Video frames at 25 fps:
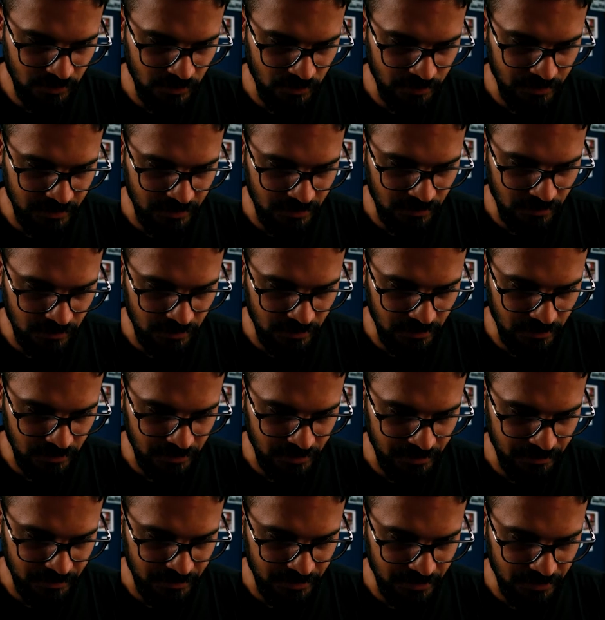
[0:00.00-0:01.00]
to be look a
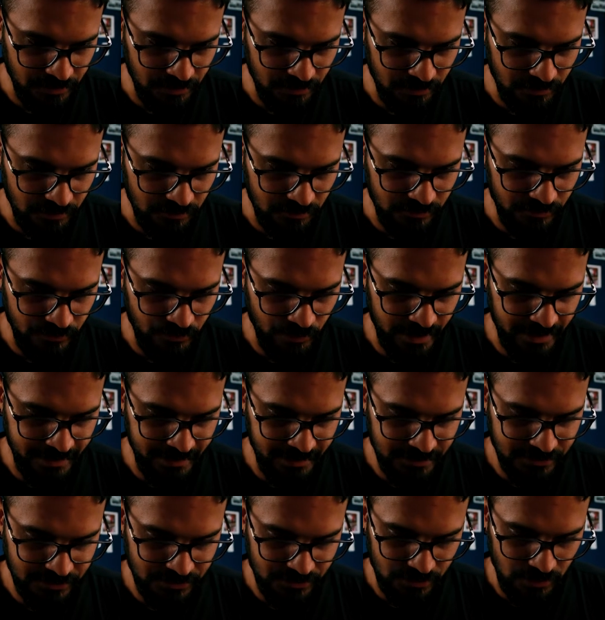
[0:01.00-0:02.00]
little bit
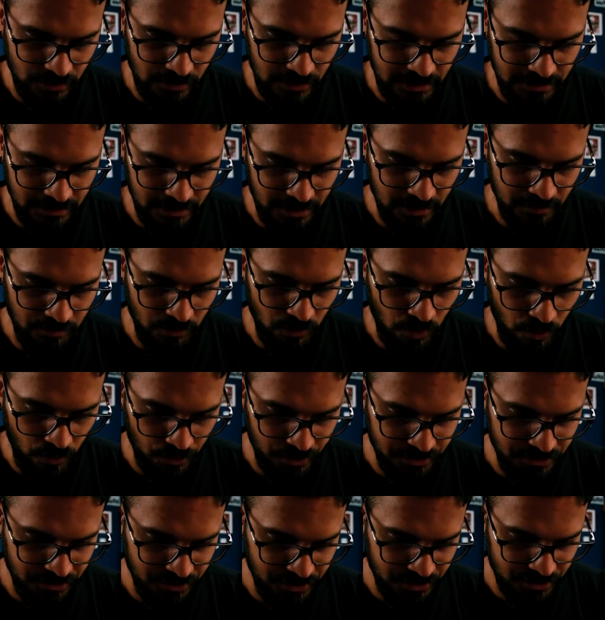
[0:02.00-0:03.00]
reddish, so I'll keep
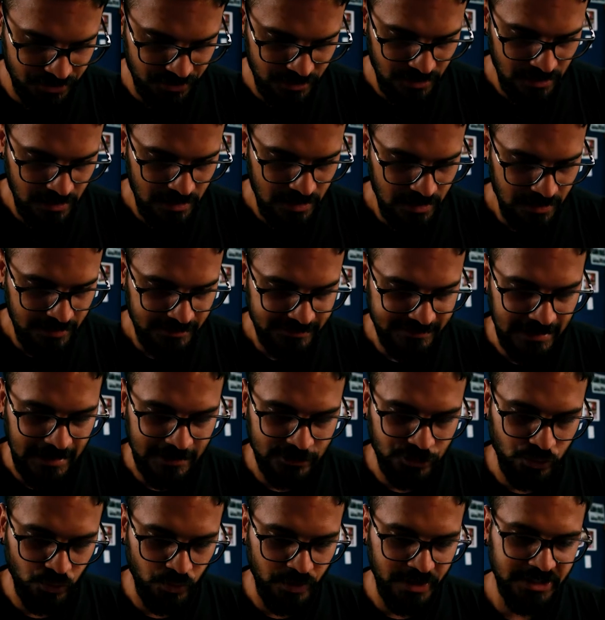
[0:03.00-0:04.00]
orangish.
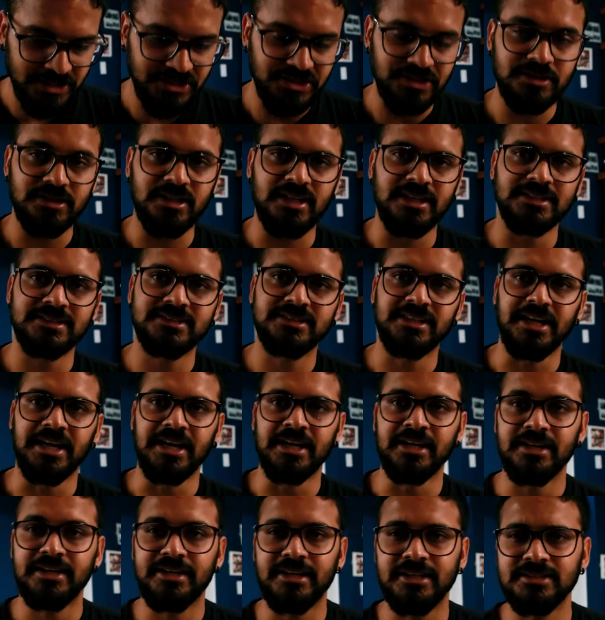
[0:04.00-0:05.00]
Saturation is the
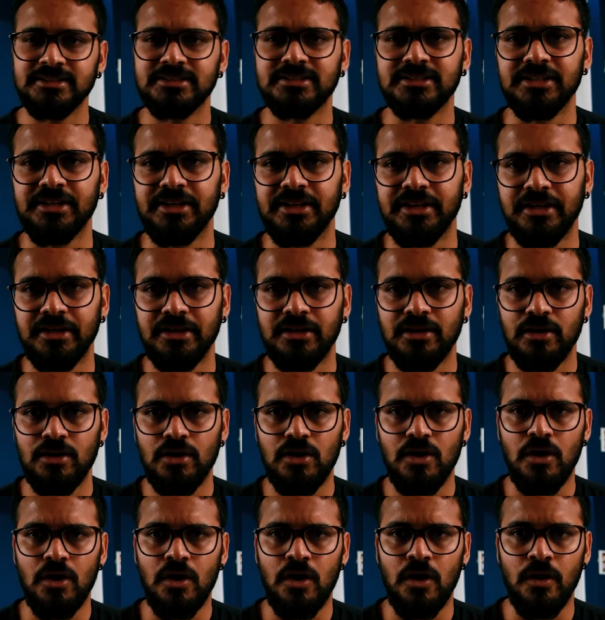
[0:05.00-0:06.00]
intensity
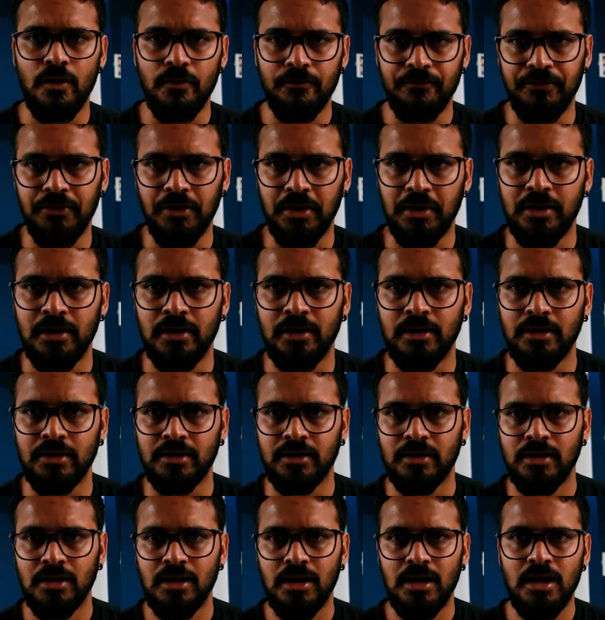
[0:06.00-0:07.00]
of the color,
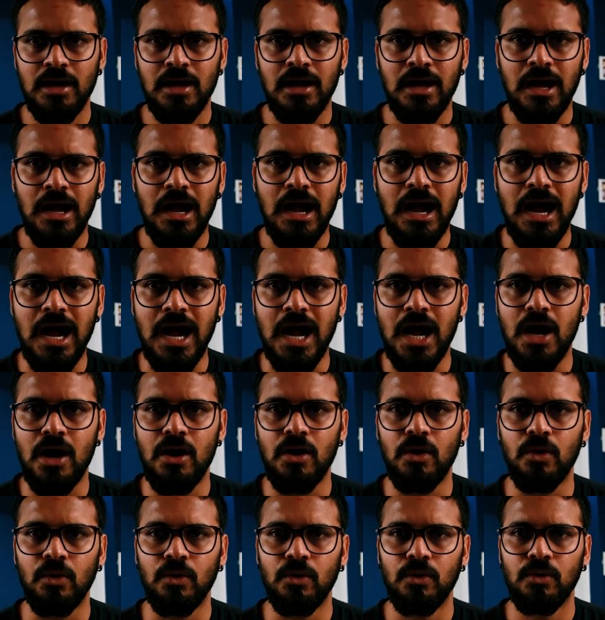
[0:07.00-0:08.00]

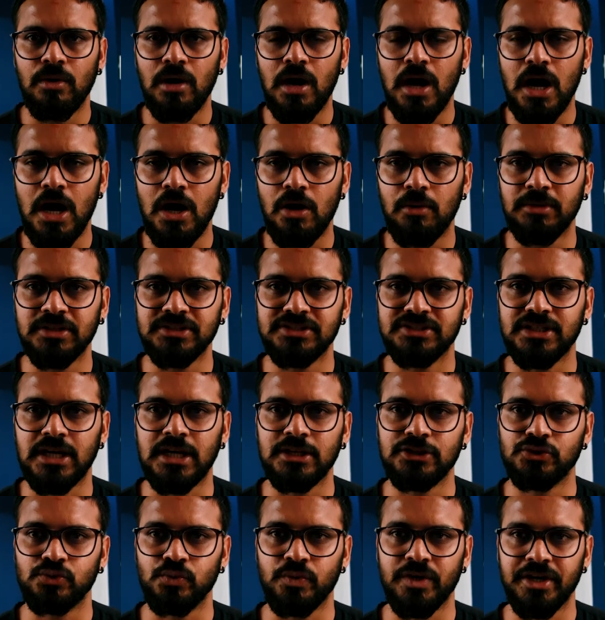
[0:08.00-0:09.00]
how much
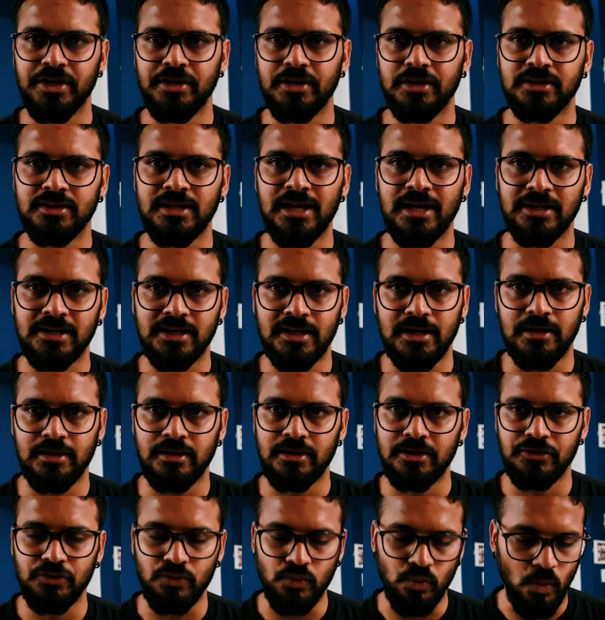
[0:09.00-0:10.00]
saturated that
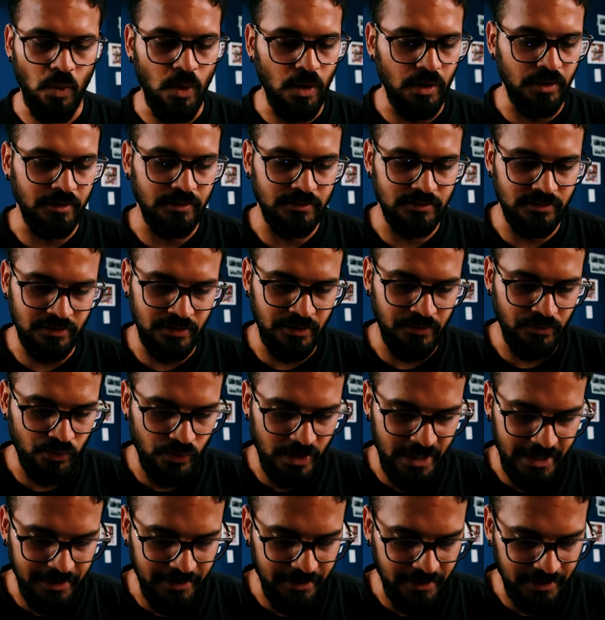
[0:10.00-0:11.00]
color you want. The
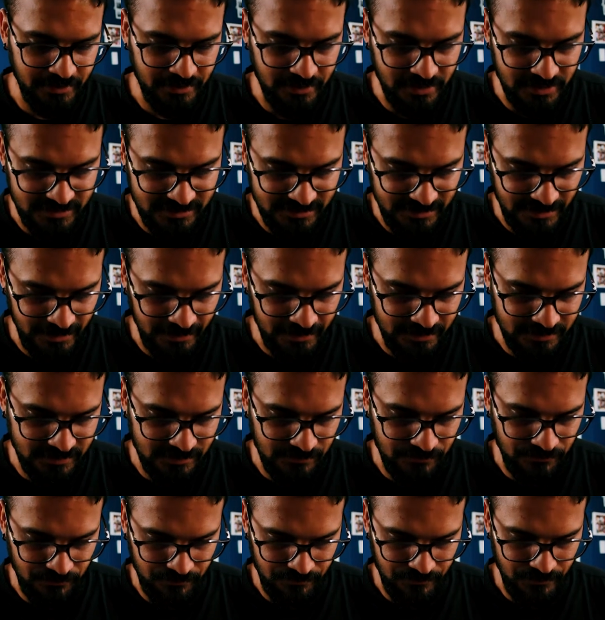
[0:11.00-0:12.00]
red in this case,
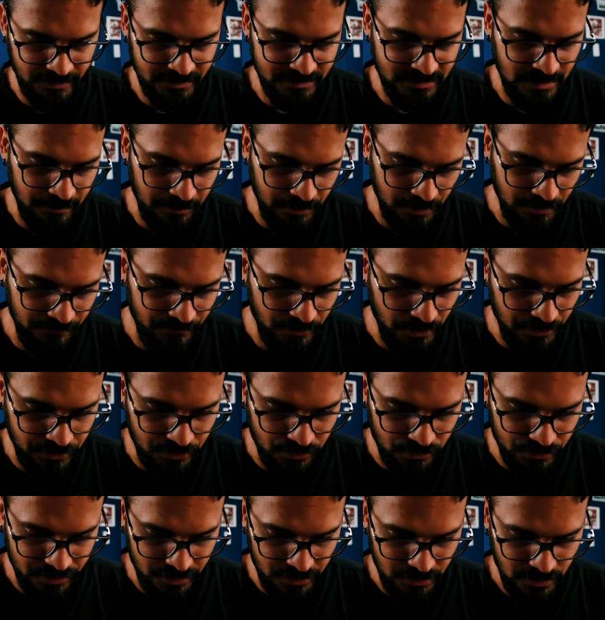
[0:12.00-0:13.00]
for example, if you're
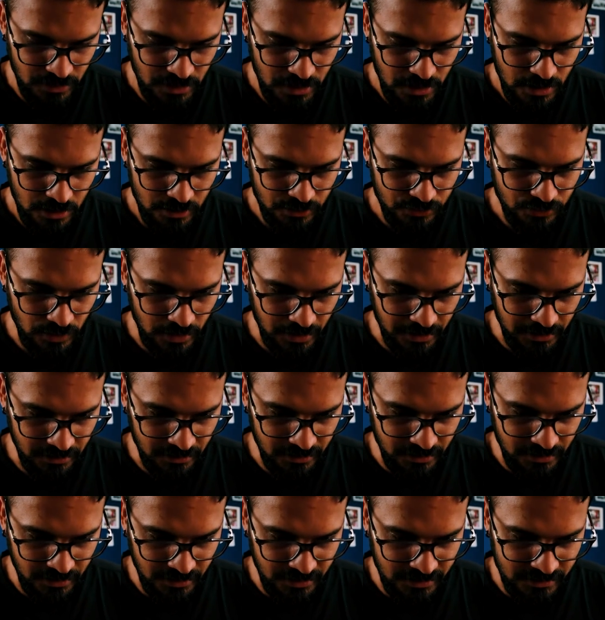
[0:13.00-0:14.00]
using, so I
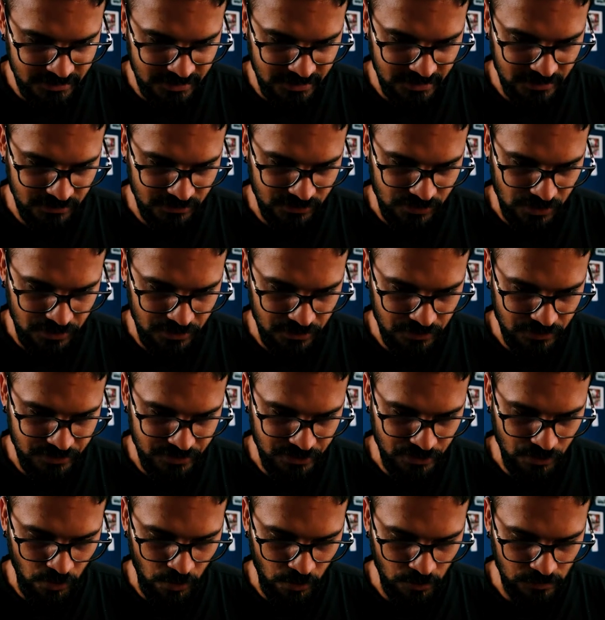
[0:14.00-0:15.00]
increase it, so you
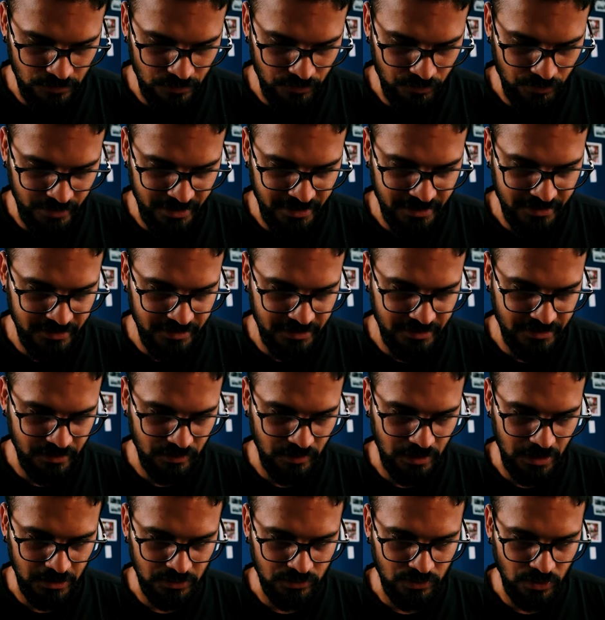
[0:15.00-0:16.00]
see all the red getting
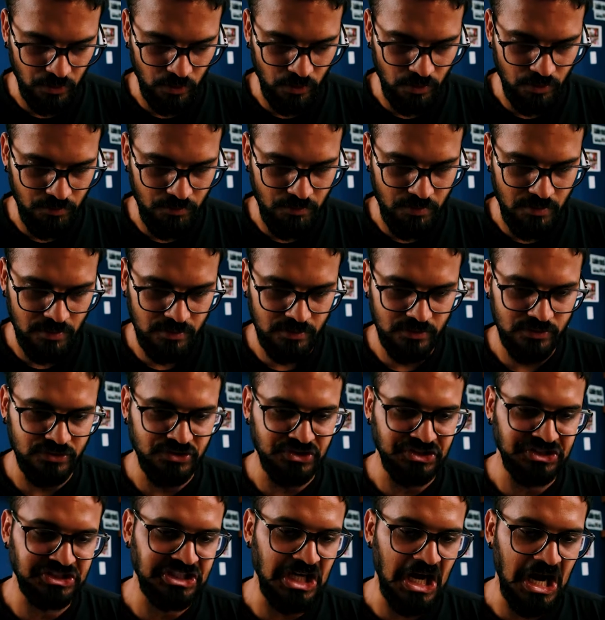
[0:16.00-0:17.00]
like the
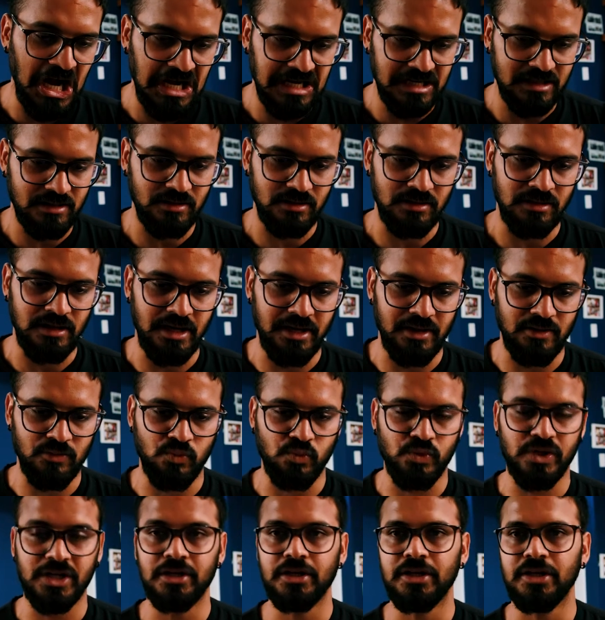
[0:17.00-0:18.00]
dark, like
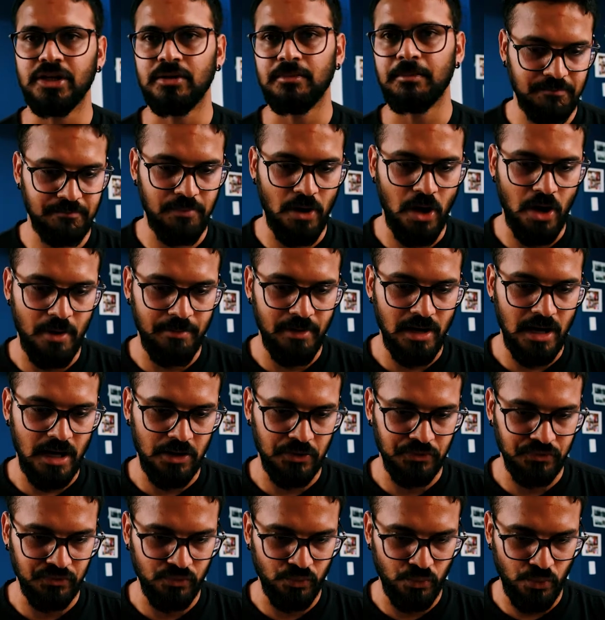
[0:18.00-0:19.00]
really pop
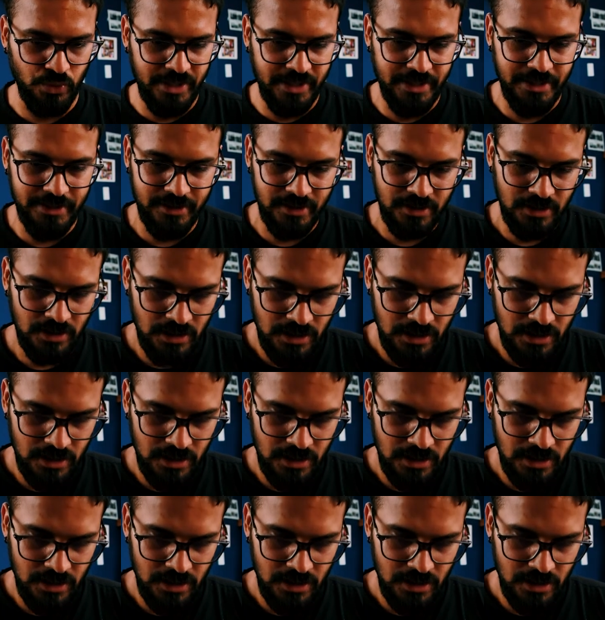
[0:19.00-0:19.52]
out red.